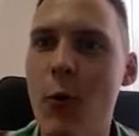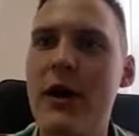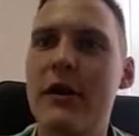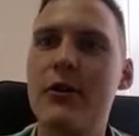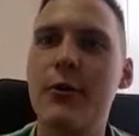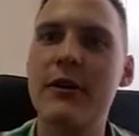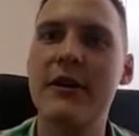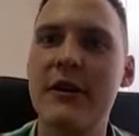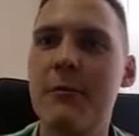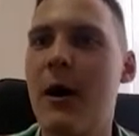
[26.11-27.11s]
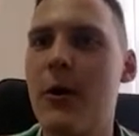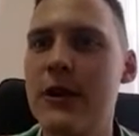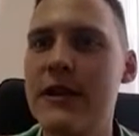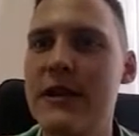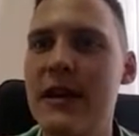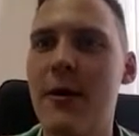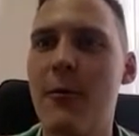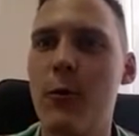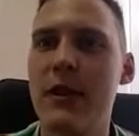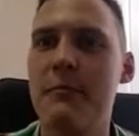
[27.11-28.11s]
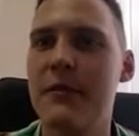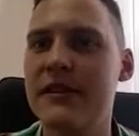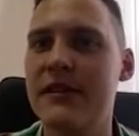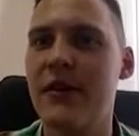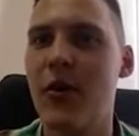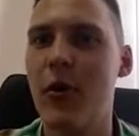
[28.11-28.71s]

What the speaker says: We are talking about India with Mr.